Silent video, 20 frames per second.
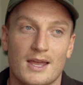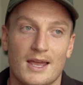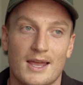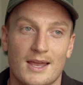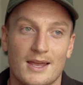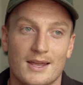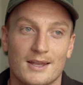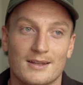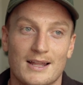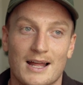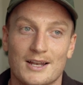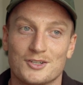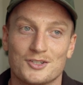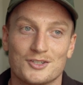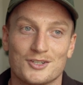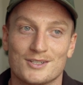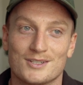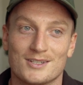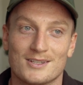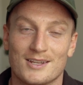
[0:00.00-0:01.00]
And
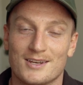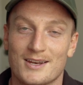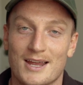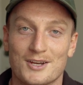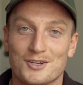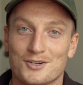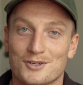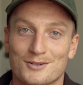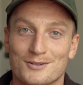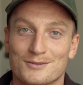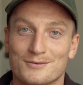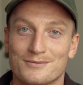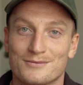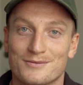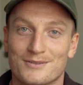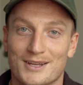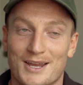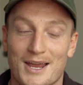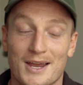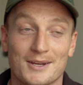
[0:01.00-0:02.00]
that's just the nature
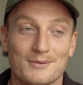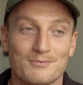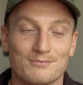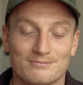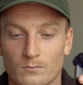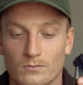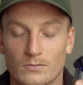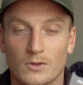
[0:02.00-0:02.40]
of the game.